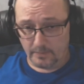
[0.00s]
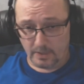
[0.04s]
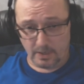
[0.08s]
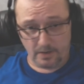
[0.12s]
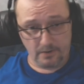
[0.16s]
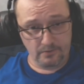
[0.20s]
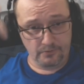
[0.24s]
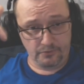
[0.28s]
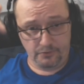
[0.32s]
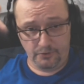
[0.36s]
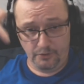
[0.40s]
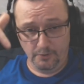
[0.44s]

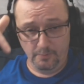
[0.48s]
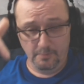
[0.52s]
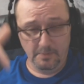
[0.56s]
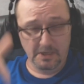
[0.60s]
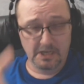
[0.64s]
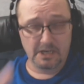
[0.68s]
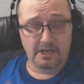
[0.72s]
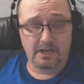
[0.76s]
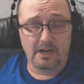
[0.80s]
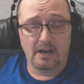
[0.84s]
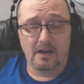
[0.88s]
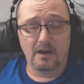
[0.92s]
shoot me
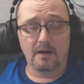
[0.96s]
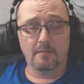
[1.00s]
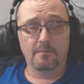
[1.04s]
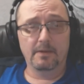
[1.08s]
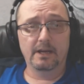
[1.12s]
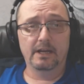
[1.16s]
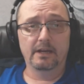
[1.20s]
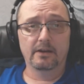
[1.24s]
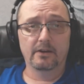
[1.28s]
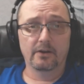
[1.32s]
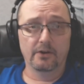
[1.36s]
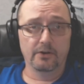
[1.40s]
a
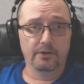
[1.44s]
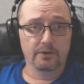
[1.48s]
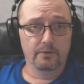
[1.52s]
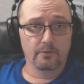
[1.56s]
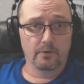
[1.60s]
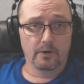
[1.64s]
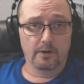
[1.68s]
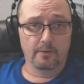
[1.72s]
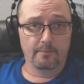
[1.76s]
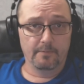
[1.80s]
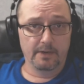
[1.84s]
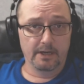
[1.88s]
comment who you
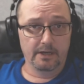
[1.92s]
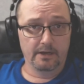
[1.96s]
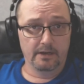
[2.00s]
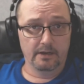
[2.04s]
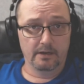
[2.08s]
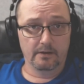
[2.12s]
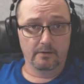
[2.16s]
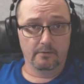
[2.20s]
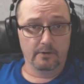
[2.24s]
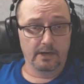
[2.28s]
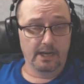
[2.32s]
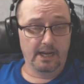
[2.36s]
want me
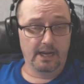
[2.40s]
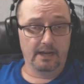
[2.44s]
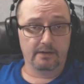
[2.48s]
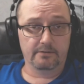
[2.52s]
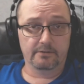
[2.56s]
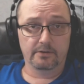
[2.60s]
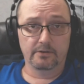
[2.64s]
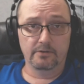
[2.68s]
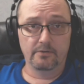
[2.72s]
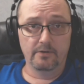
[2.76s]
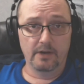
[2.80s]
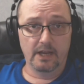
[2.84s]
to react
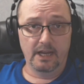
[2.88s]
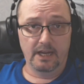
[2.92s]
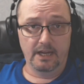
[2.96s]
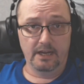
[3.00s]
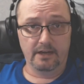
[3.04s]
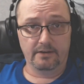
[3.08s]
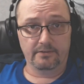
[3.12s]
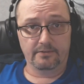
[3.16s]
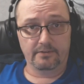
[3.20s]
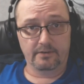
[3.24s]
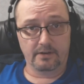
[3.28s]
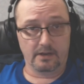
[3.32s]
to
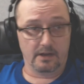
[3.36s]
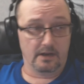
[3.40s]
next.